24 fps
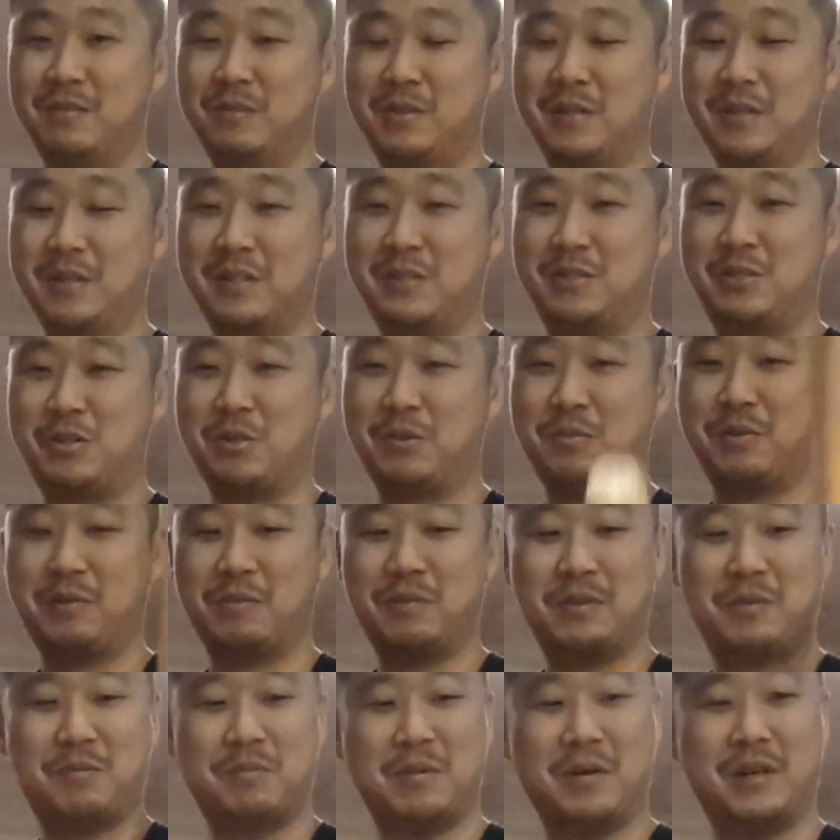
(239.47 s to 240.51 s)
Really stupid
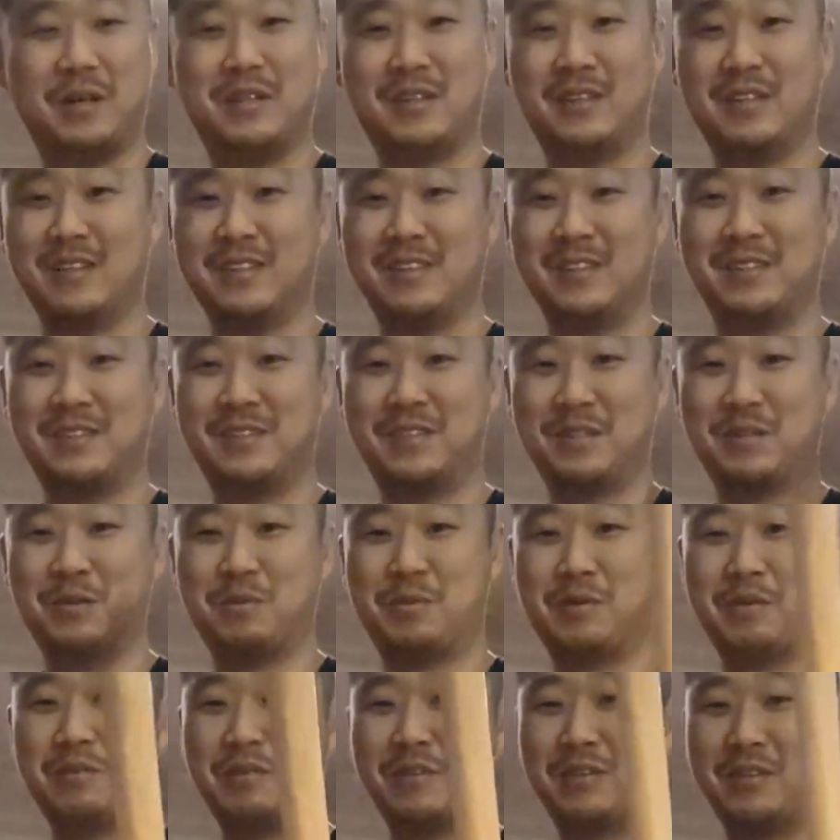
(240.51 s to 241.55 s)
with my single
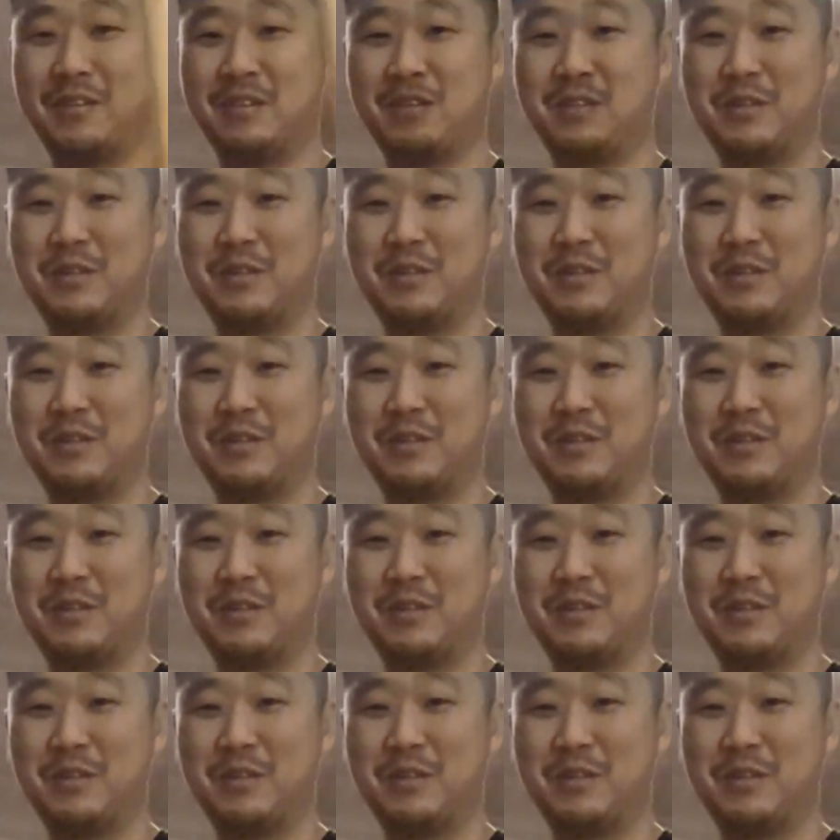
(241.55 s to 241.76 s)
pivot.